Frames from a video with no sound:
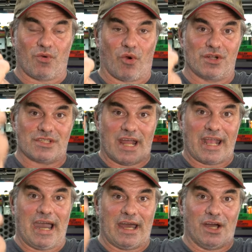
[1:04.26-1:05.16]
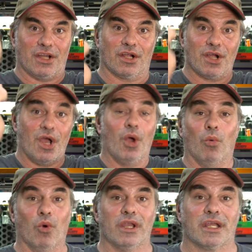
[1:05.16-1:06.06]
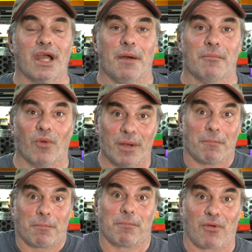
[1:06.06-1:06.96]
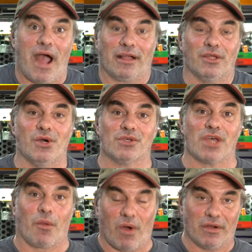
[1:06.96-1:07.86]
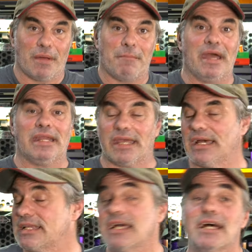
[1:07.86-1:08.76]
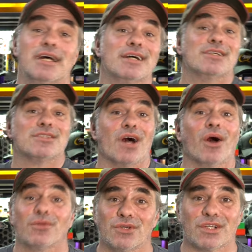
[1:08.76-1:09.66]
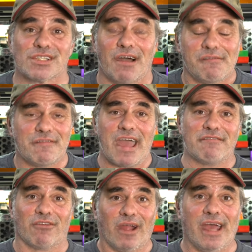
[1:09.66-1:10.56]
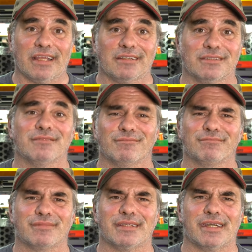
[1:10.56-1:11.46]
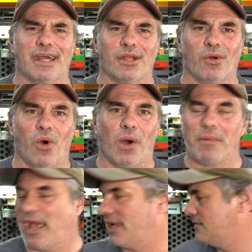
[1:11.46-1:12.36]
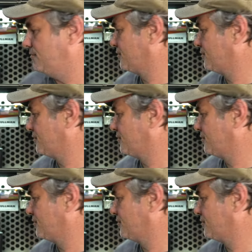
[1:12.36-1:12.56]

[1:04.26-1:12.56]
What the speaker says: corners that I got under wouldn't pry loose and wound up bending it. So do yourself a favor and get a new oil pan.